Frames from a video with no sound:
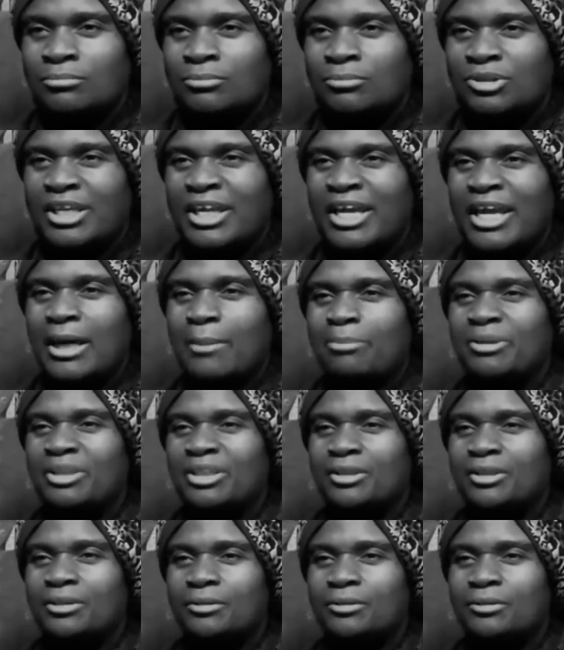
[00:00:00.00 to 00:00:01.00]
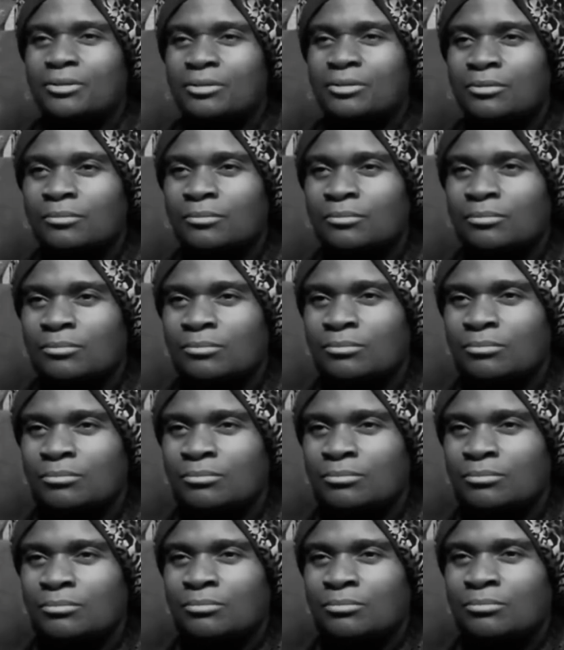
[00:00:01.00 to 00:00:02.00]
Your camp leaders,
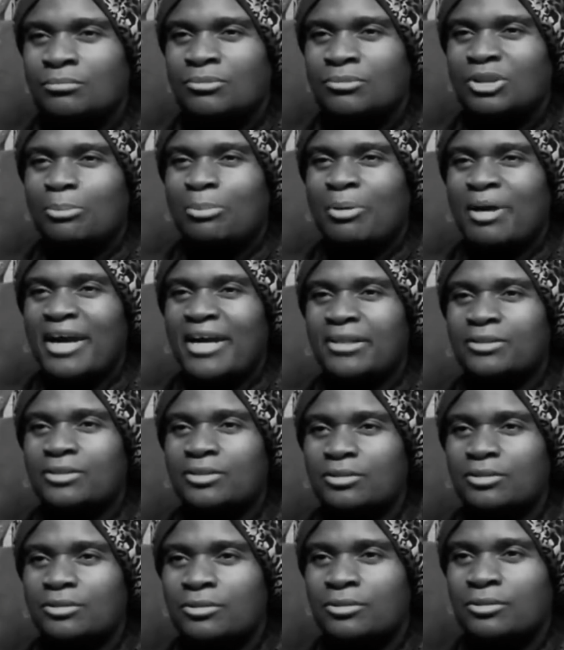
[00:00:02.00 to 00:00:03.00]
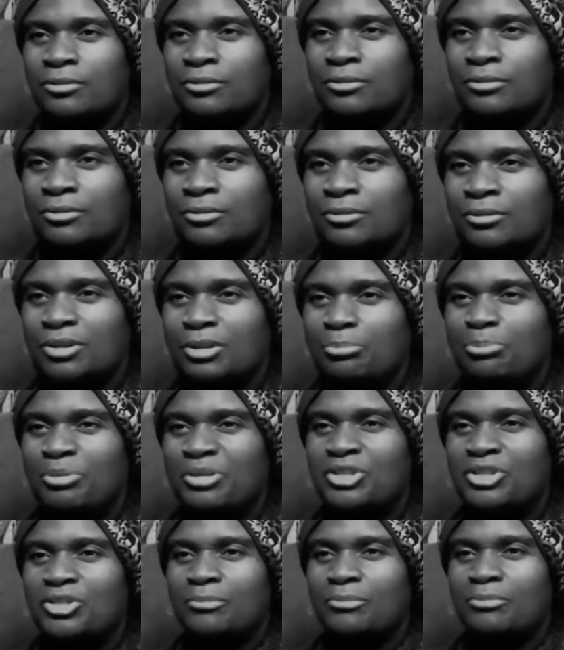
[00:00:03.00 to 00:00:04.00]
your pastors, your
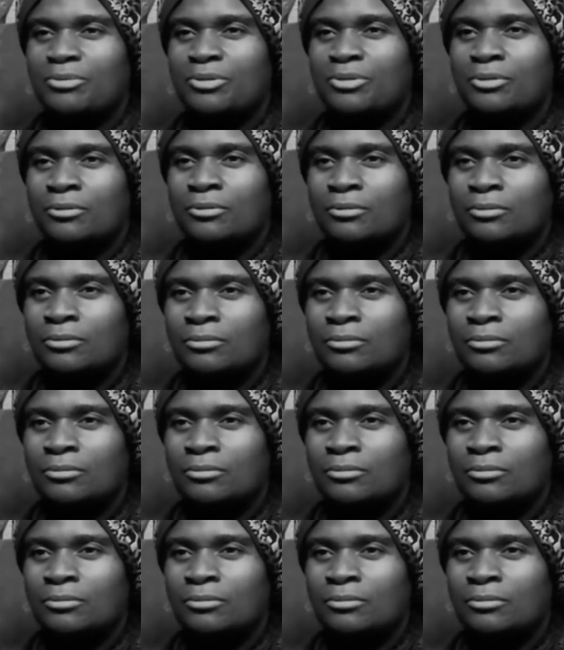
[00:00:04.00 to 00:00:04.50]
bishops.